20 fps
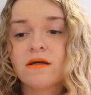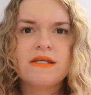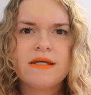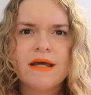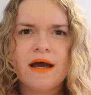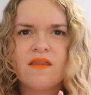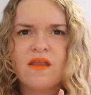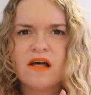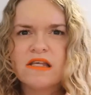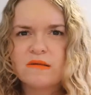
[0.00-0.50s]
So
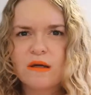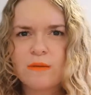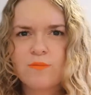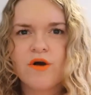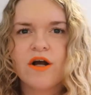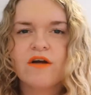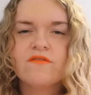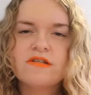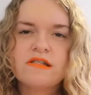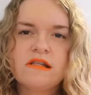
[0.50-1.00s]
yeah, that's my
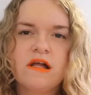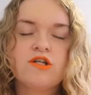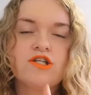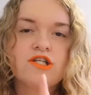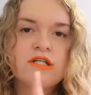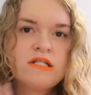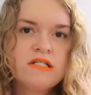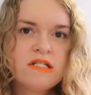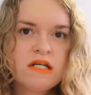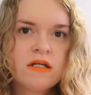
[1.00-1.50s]
breakfast,
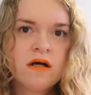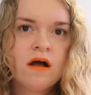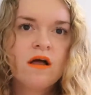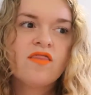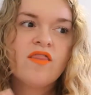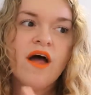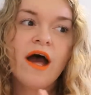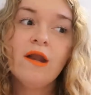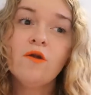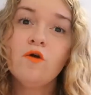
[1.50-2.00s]
lunch and
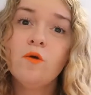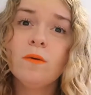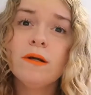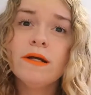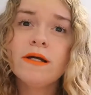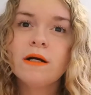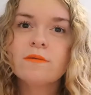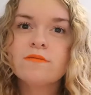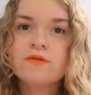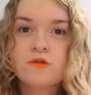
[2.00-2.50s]
dinner. That
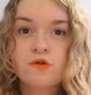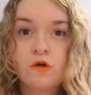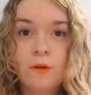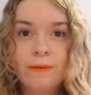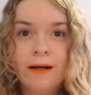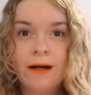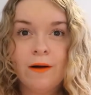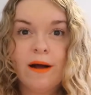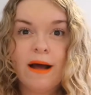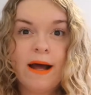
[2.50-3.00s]
normally comes to
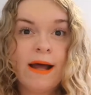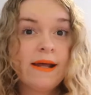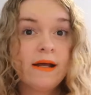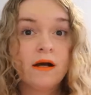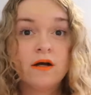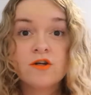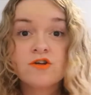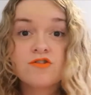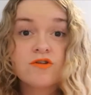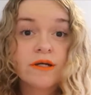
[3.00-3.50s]
about
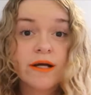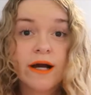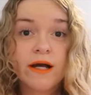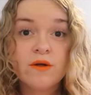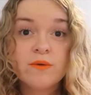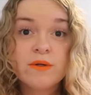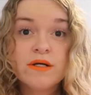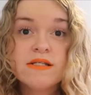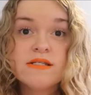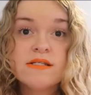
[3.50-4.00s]
800
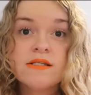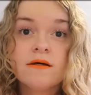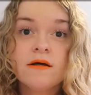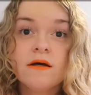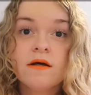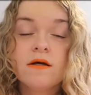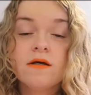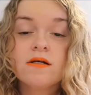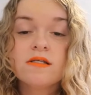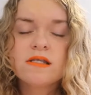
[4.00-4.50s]
calories,
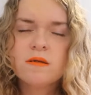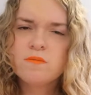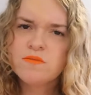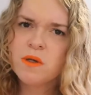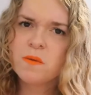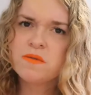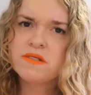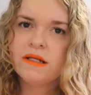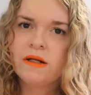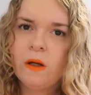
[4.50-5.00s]

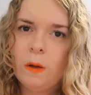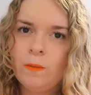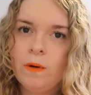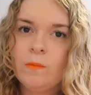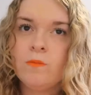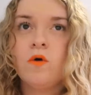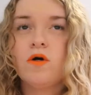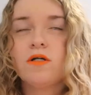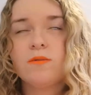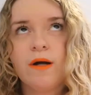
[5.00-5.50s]
sometimes a little
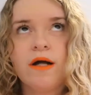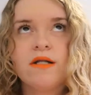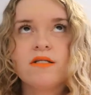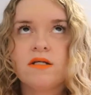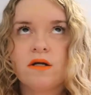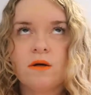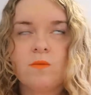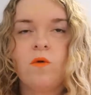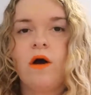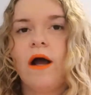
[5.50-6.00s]
bit more
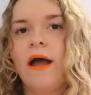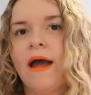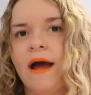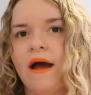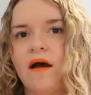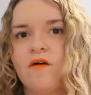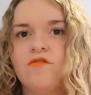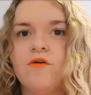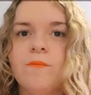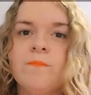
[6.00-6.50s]
depending on what I
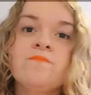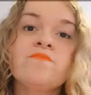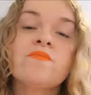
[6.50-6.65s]
have.